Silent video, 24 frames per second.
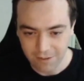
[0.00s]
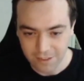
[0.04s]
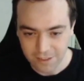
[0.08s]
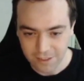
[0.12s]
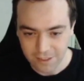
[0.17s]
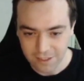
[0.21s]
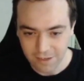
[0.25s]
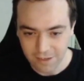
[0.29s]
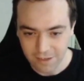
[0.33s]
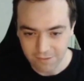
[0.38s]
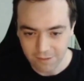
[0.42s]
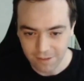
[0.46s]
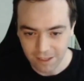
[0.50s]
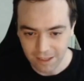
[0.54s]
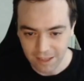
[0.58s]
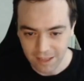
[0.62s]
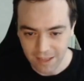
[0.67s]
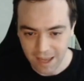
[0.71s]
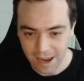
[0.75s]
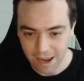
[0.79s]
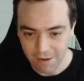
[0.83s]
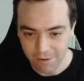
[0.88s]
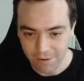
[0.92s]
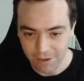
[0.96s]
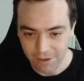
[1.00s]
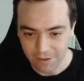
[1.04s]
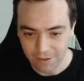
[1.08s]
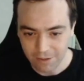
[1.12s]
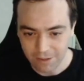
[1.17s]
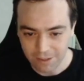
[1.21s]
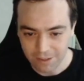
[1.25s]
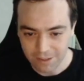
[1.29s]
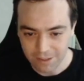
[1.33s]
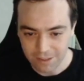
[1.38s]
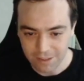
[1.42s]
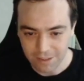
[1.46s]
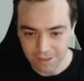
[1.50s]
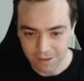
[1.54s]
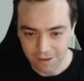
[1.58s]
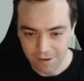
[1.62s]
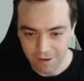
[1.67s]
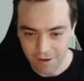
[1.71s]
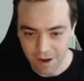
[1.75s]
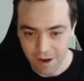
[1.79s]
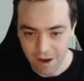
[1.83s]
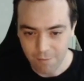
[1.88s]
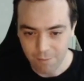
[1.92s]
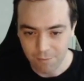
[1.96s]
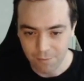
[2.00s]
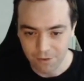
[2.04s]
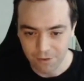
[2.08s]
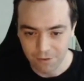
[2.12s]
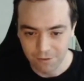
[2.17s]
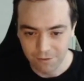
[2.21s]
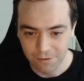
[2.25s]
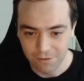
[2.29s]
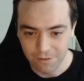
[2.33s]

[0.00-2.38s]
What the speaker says: stuff like that where you can just not move.